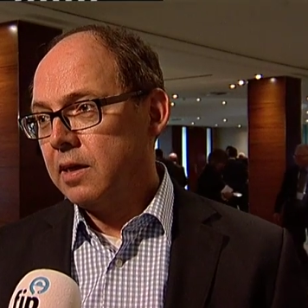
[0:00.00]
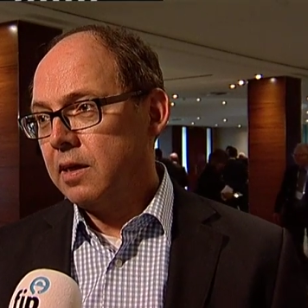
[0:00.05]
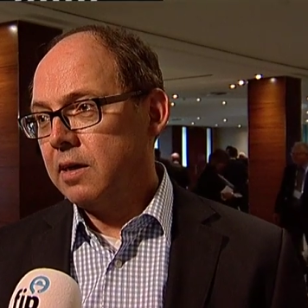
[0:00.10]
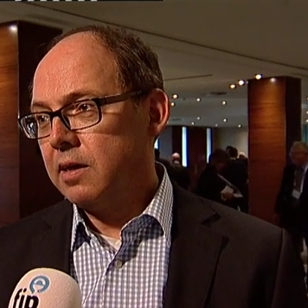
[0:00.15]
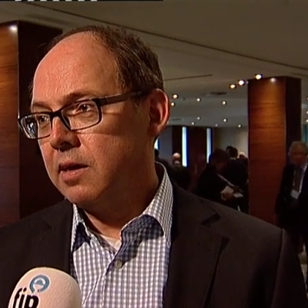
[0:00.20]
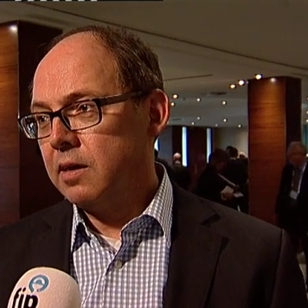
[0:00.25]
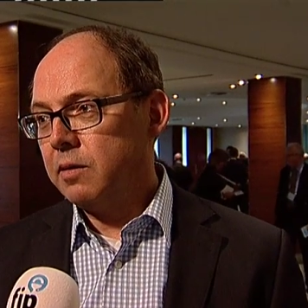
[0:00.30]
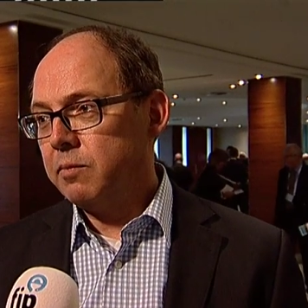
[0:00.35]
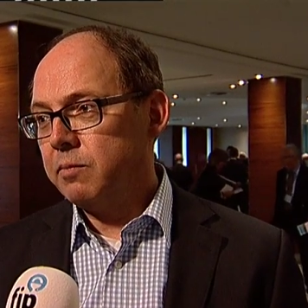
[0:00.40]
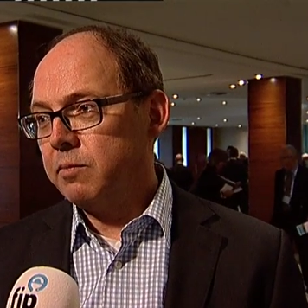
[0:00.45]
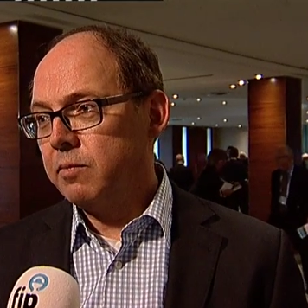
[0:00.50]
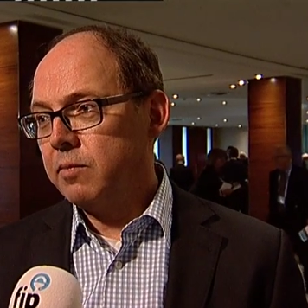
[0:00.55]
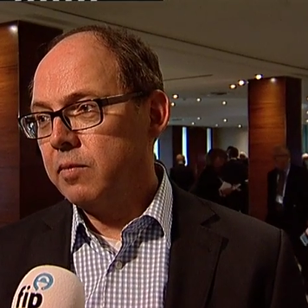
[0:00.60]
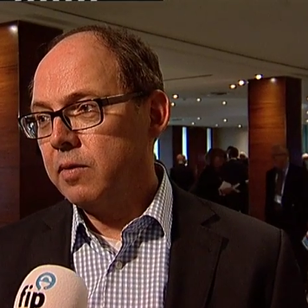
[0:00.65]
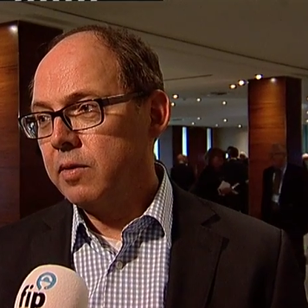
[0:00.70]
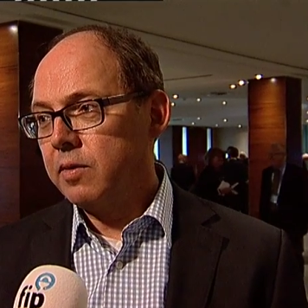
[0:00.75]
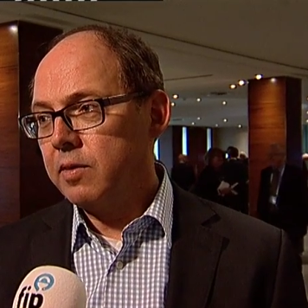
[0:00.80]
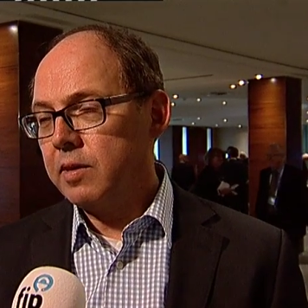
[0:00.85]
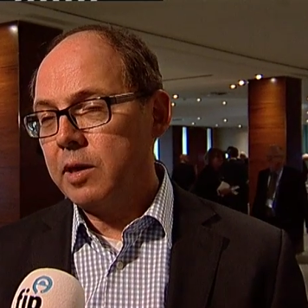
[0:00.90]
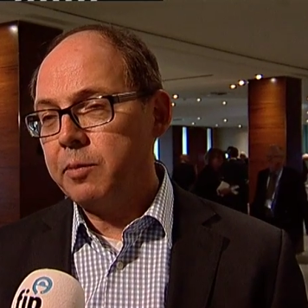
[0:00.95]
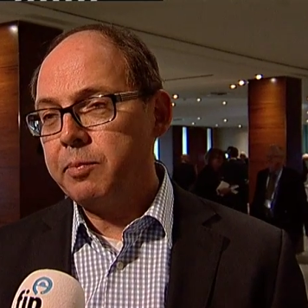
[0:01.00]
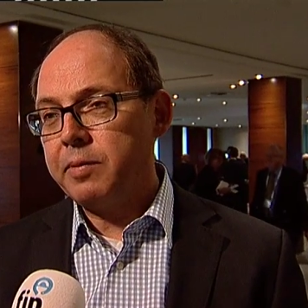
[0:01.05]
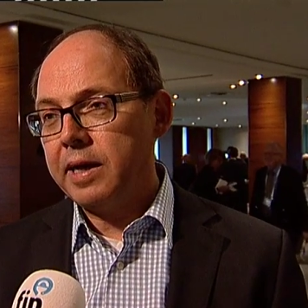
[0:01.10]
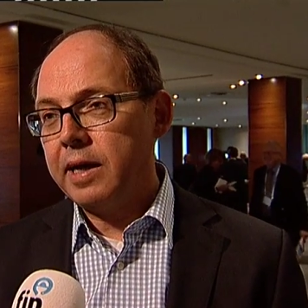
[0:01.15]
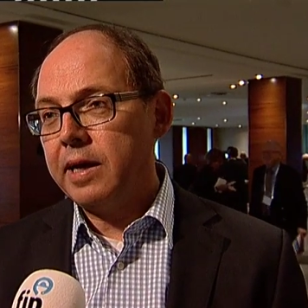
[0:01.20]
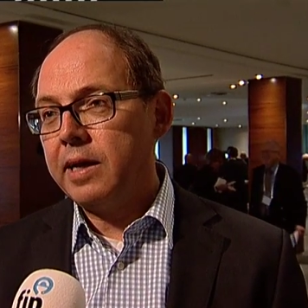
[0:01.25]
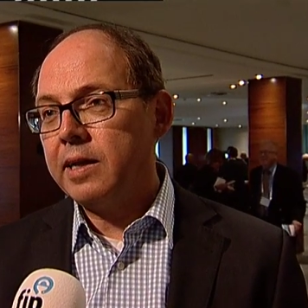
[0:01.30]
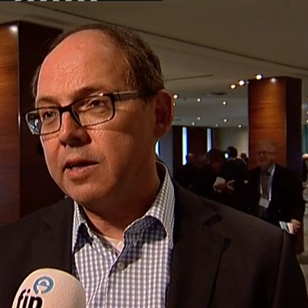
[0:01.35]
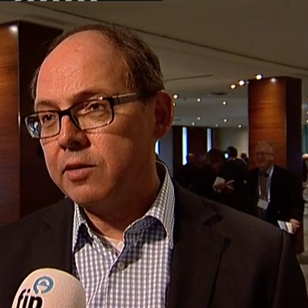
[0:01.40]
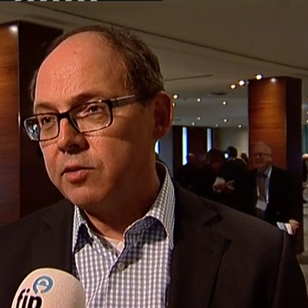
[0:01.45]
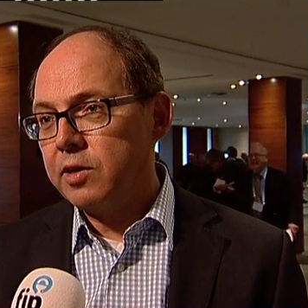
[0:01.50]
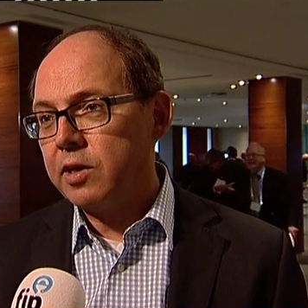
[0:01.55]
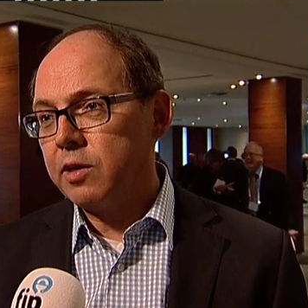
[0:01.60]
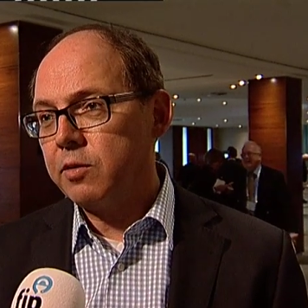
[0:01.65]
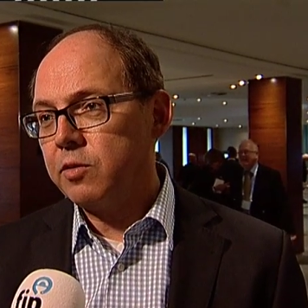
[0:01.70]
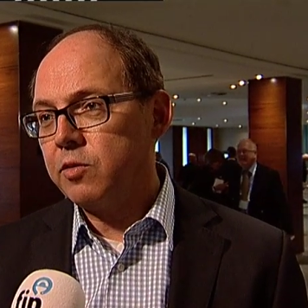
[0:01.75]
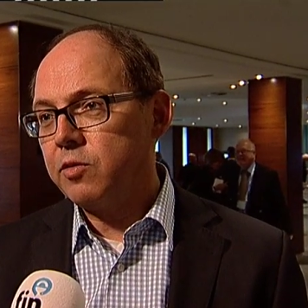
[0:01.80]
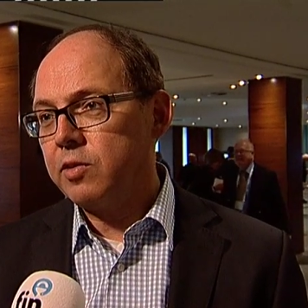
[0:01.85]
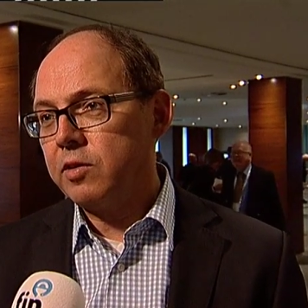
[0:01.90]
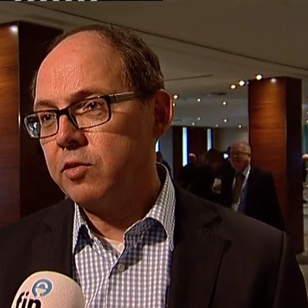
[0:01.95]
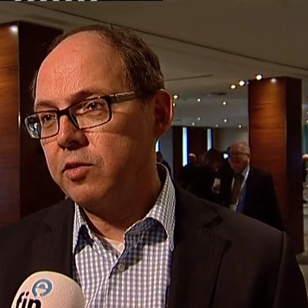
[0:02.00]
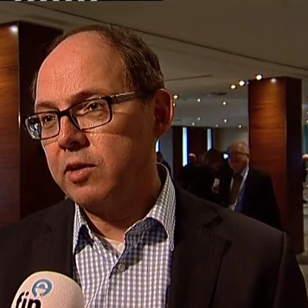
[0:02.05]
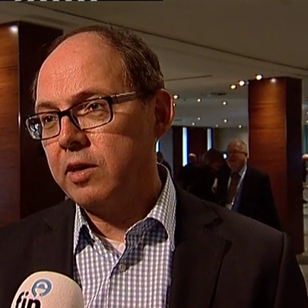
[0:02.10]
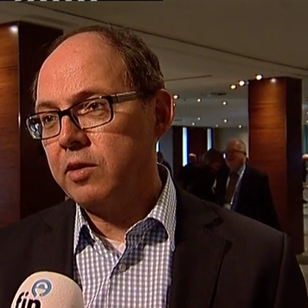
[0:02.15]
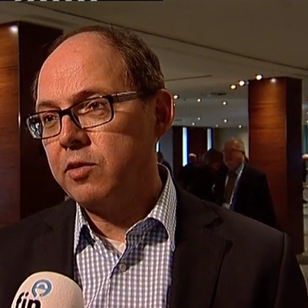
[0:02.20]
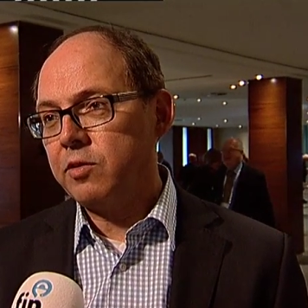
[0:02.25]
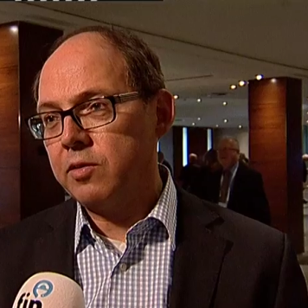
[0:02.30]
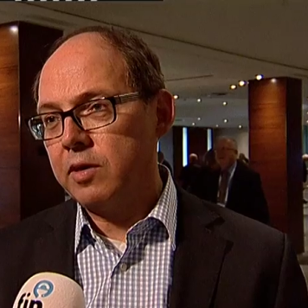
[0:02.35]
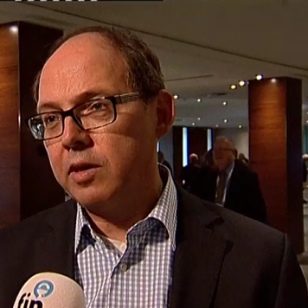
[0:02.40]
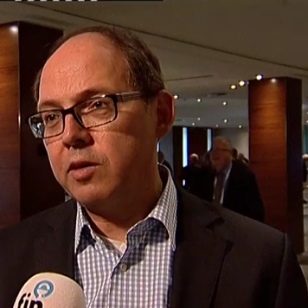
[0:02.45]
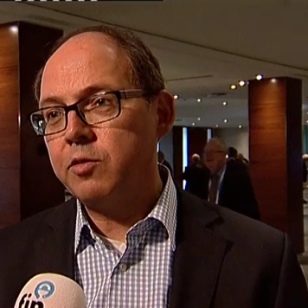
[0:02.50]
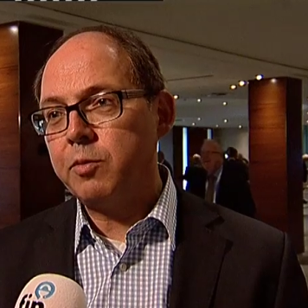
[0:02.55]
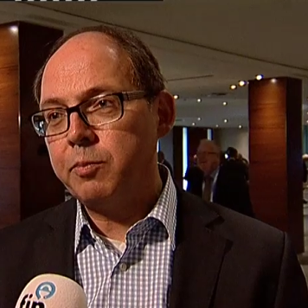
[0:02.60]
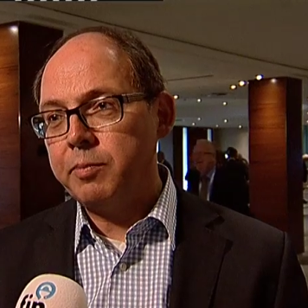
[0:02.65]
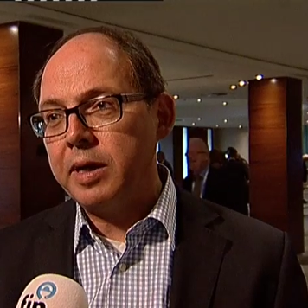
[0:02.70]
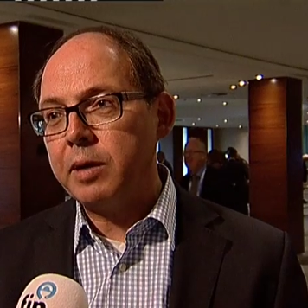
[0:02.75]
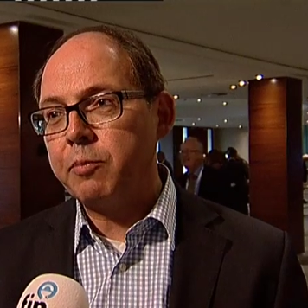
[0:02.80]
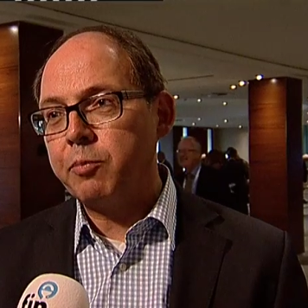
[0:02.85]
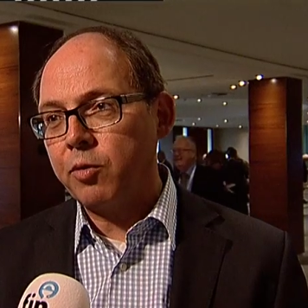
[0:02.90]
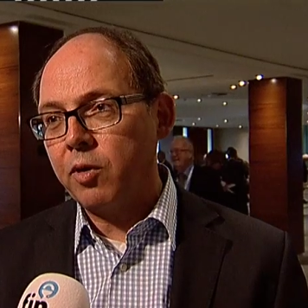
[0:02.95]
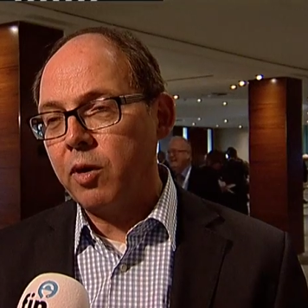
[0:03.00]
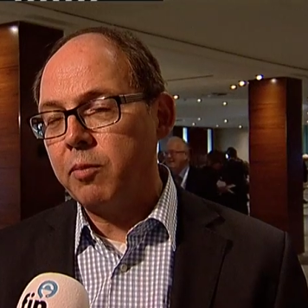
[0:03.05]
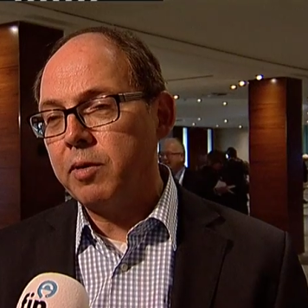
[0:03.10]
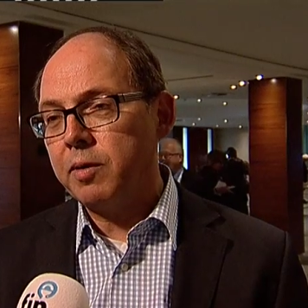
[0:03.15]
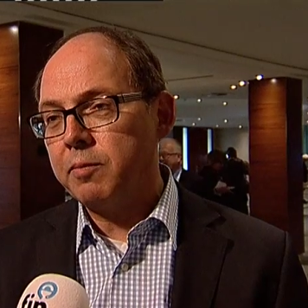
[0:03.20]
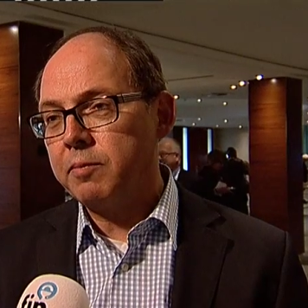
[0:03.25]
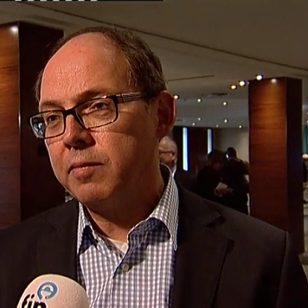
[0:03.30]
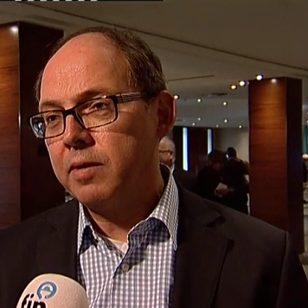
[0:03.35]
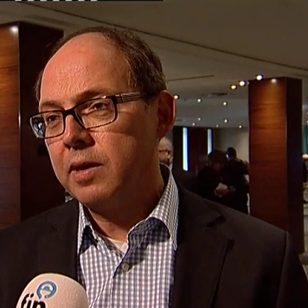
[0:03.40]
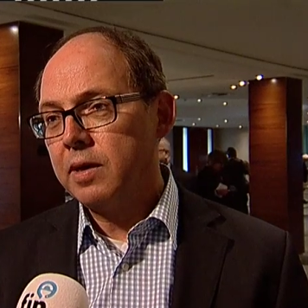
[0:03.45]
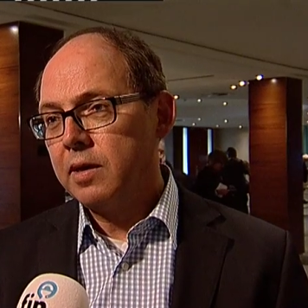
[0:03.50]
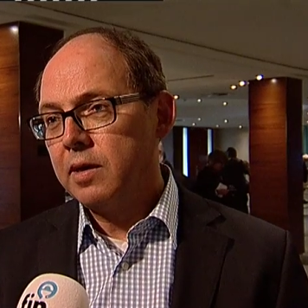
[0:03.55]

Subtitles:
Therapy inadherence is a big problem.